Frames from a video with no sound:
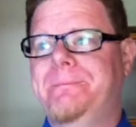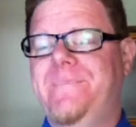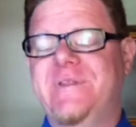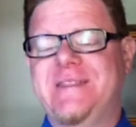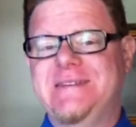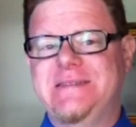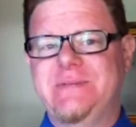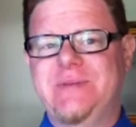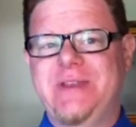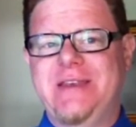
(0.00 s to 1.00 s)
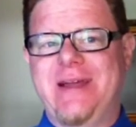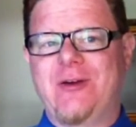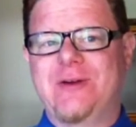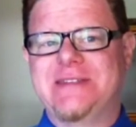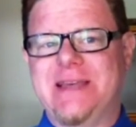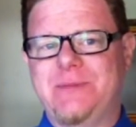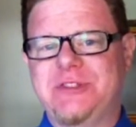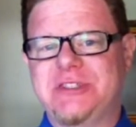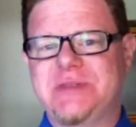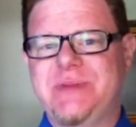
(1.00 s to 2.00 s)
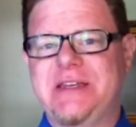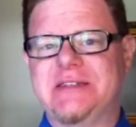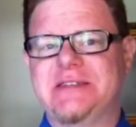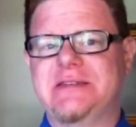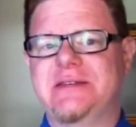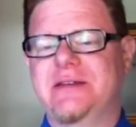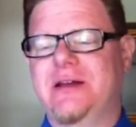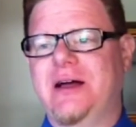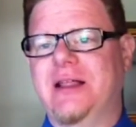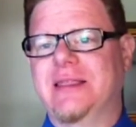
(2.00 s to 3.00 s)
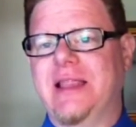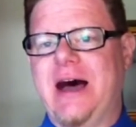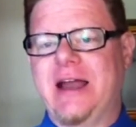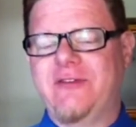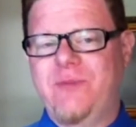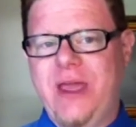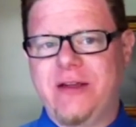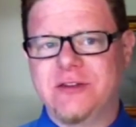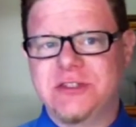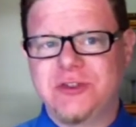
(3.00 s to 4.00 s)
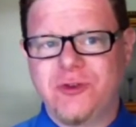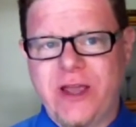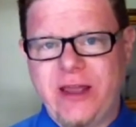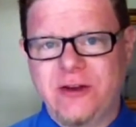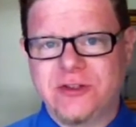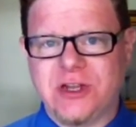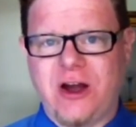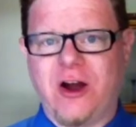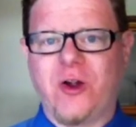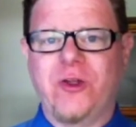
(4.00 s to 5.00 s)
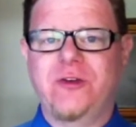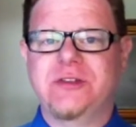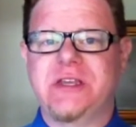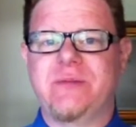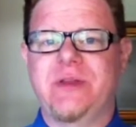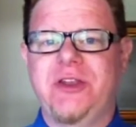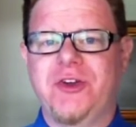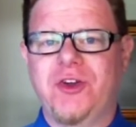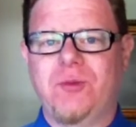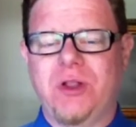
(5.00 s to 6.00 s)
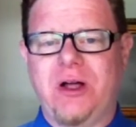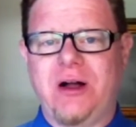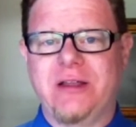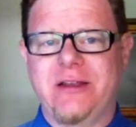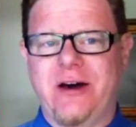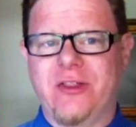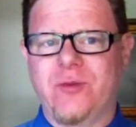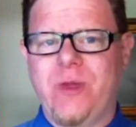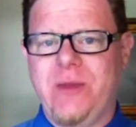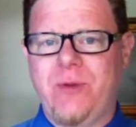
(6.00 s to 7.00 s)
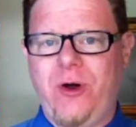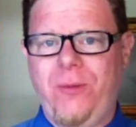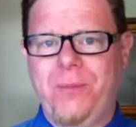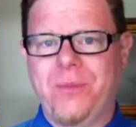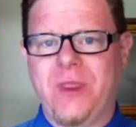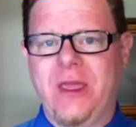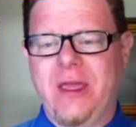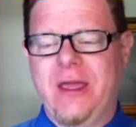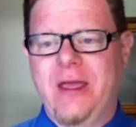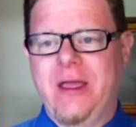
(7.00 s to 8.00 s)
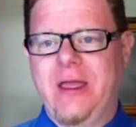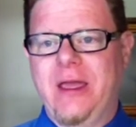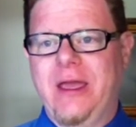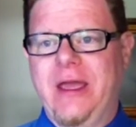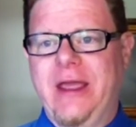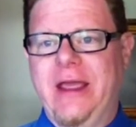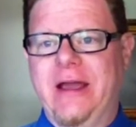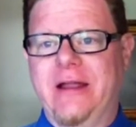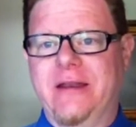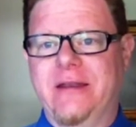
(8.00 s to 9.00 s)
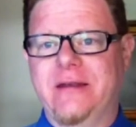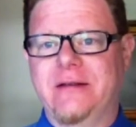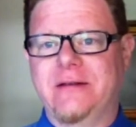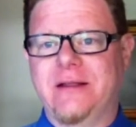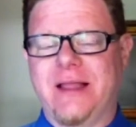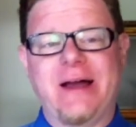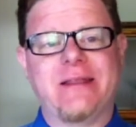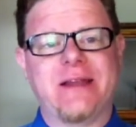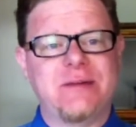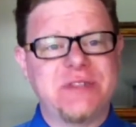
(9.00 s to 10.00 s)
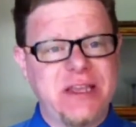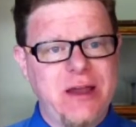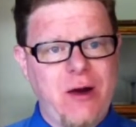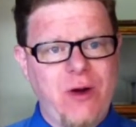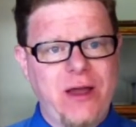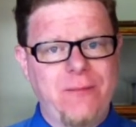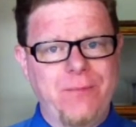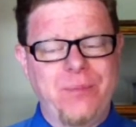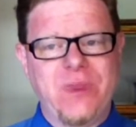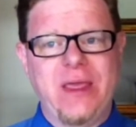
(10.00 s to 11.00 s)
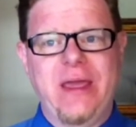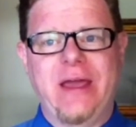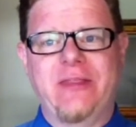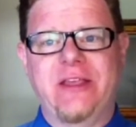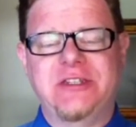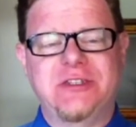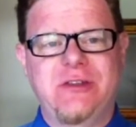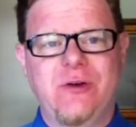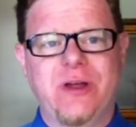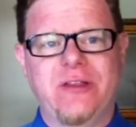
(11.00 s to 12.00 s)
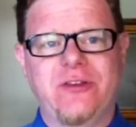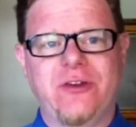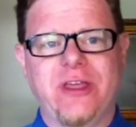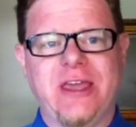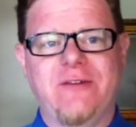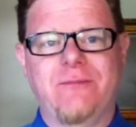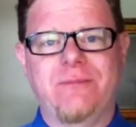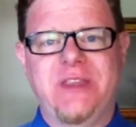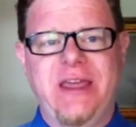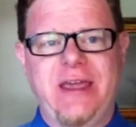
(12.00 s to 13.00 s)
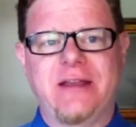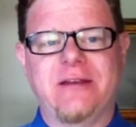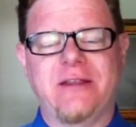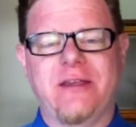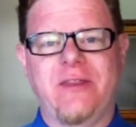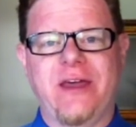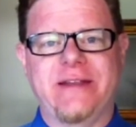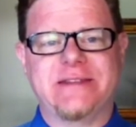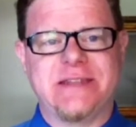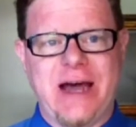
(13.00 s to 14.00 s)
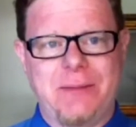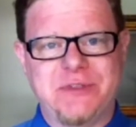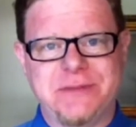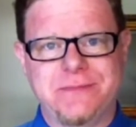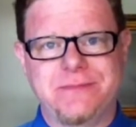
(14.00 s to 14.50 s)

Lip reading: but these seem to be narrow exceptions because a lot of makers and creators are using material belonging to other people, and a lot of times they know it and they just do it until they get dinged and then it stops.